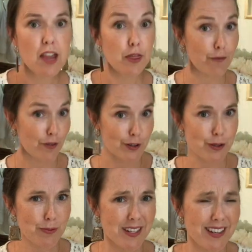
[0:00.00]
The
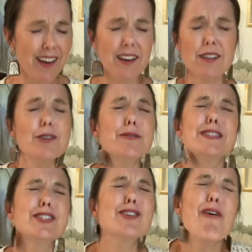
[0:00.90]
first one, oh,
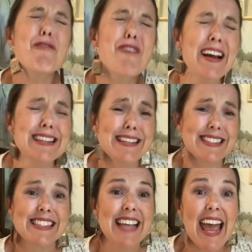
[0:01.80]
it's so fun to
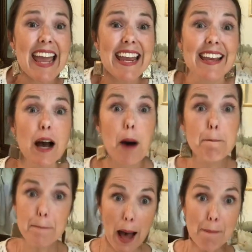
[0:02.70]
say,
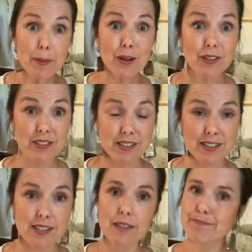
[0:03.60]
bubbles.